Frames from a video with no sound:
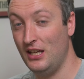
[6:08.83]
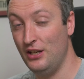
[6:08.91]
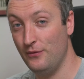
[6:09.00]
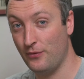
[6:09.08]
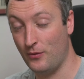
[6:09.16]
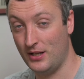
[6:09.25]

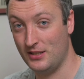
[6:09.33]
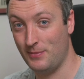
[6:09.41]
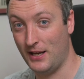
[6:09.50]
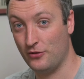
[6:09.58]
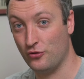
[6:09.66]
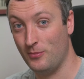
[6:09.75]
infrared
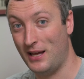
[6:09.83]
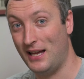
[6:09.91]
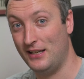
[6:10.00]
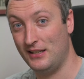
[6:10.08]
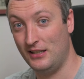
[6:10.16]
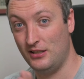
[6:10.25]
spectrum
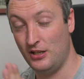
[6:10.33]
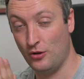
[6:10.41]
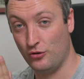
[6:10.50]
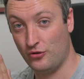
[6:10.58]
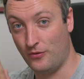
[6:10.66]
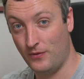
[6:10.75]
and into the
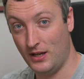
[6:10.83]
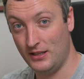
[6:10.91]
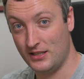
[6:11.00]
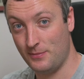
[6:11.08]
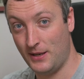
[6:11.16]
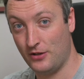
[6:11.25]

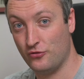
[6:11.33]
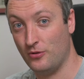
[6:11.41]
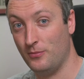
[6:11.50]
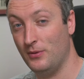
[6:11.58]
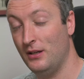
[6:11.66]
ultraviolet spectrum.